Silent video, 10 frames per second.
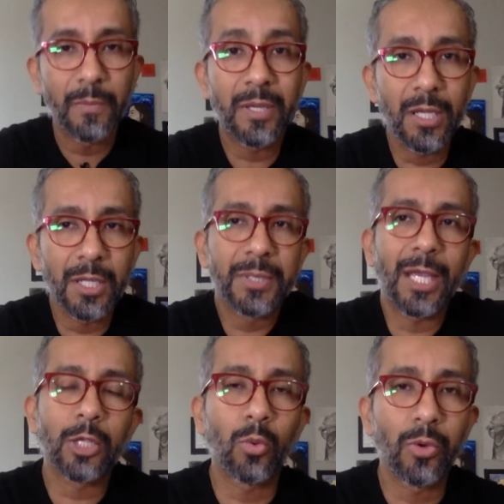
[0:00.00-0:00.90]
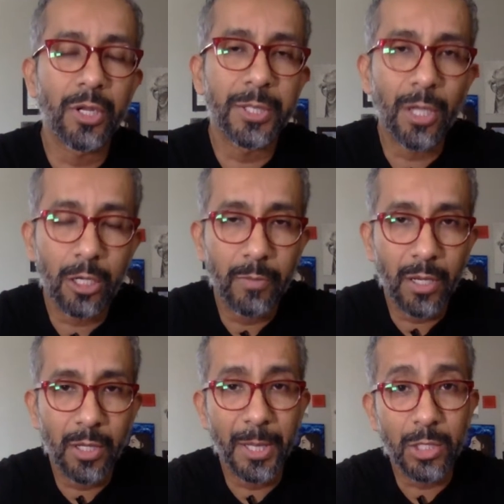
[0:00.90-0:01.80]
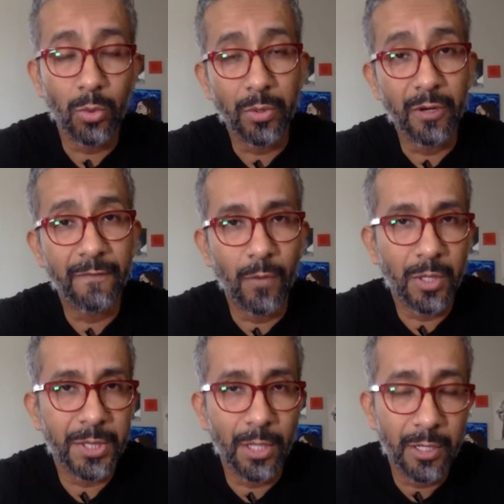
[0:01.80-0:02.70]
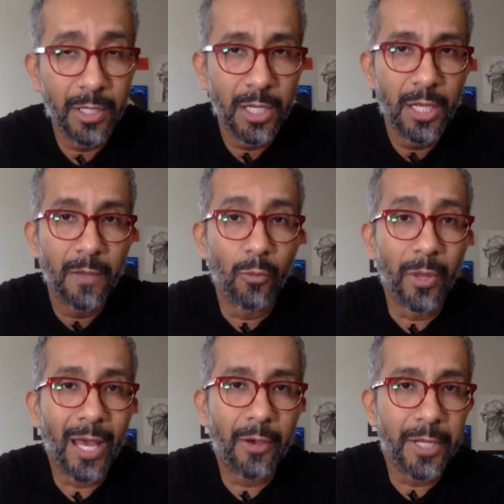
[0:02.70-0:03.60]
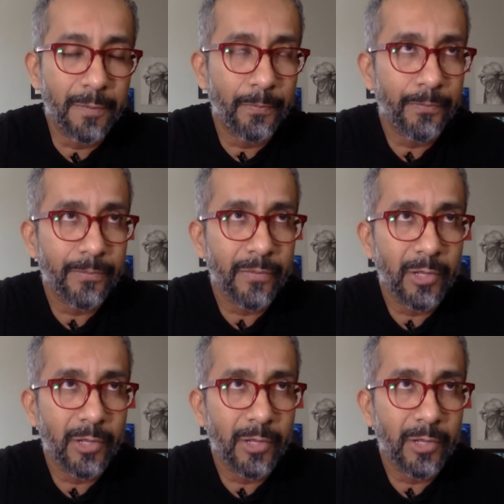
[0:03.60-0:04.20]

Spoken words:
because that's what we're going to talk about and that's what we're going to focus on. Without it,